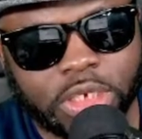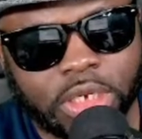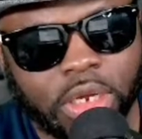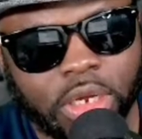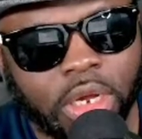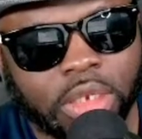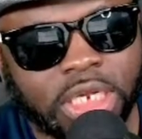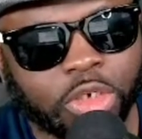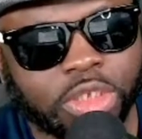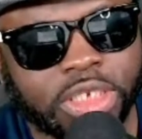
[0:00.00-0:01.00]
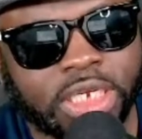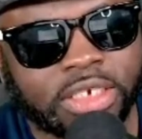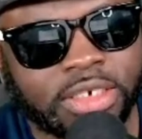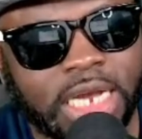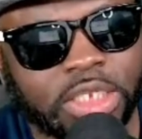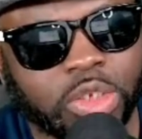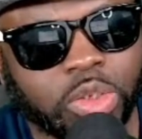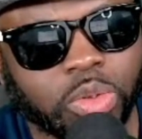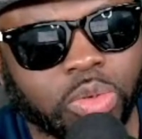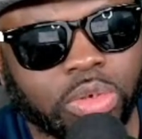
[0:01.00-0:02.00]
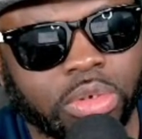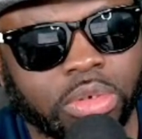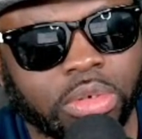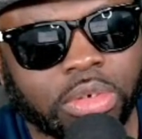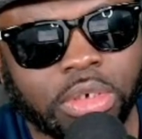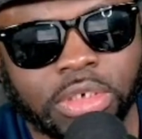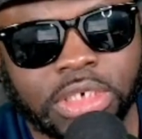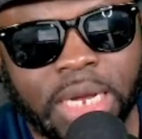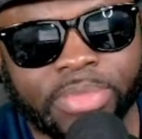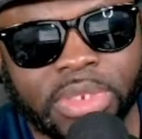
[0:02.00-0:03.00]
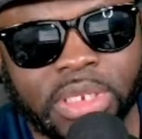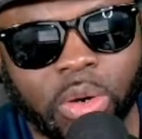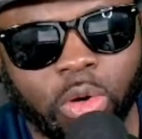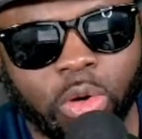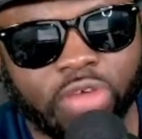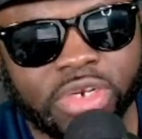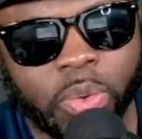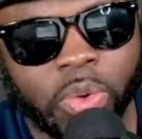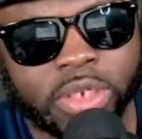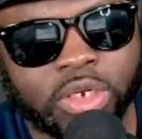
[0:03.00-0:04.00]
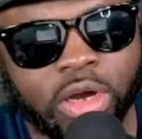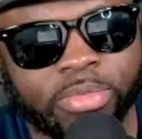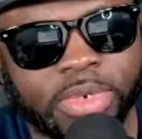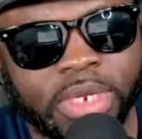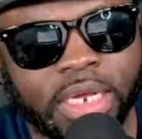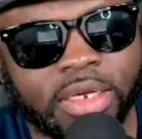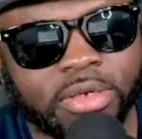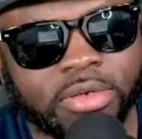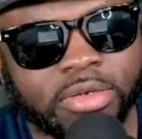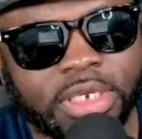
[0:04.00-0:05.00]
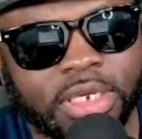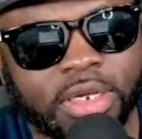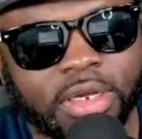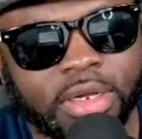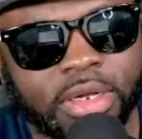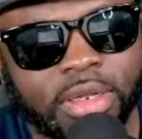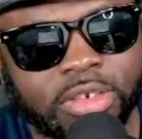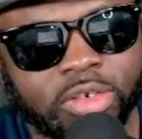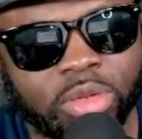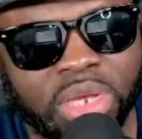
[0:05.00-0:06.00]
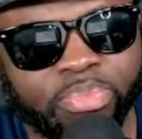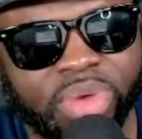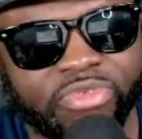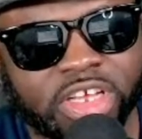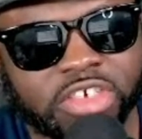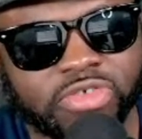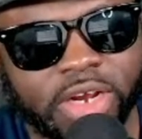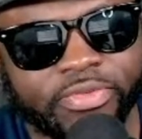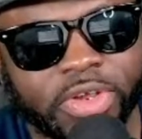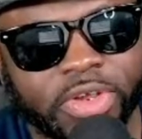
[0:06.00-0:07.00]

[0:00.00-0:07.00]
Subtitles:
grab the whole of this liquidity up there. You see, it's gonna be a perfect trade for you if you know this whole liquidity